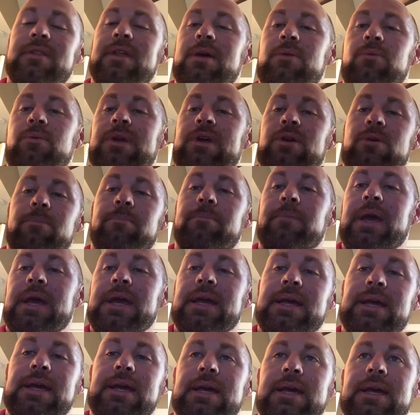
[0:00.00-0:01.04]
that we are
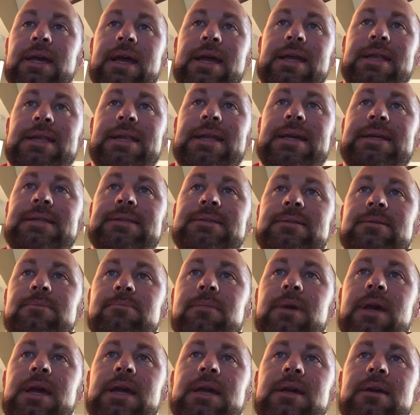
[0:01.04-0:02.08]
making and need to
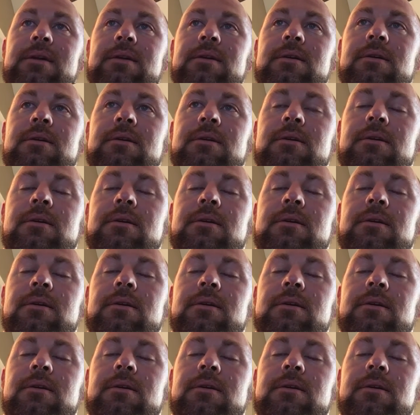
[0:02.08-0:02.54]
make